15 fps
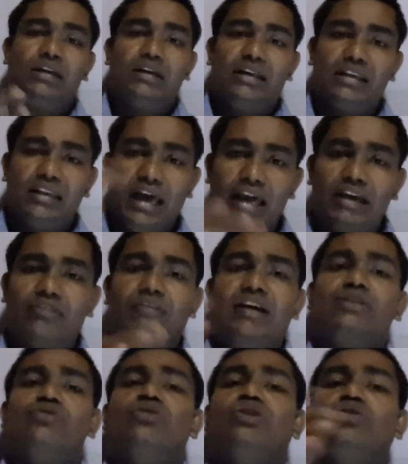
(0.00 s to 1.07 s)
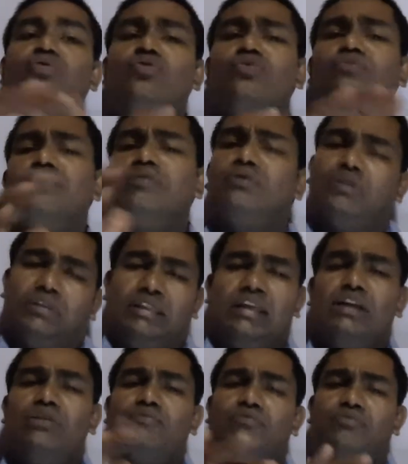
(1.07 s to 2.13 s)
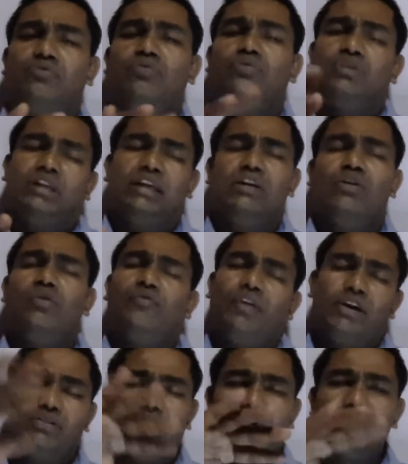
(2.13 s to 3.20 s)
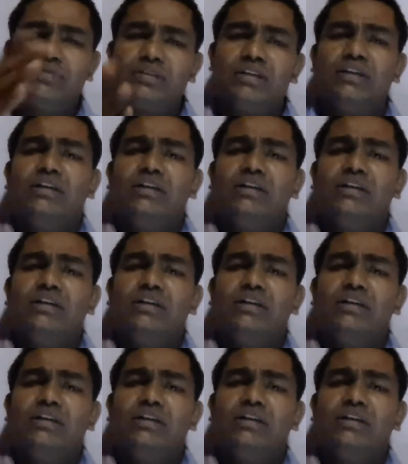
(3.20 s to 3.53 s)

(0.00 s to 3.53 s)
Likewise, you need to do 3 or 5 times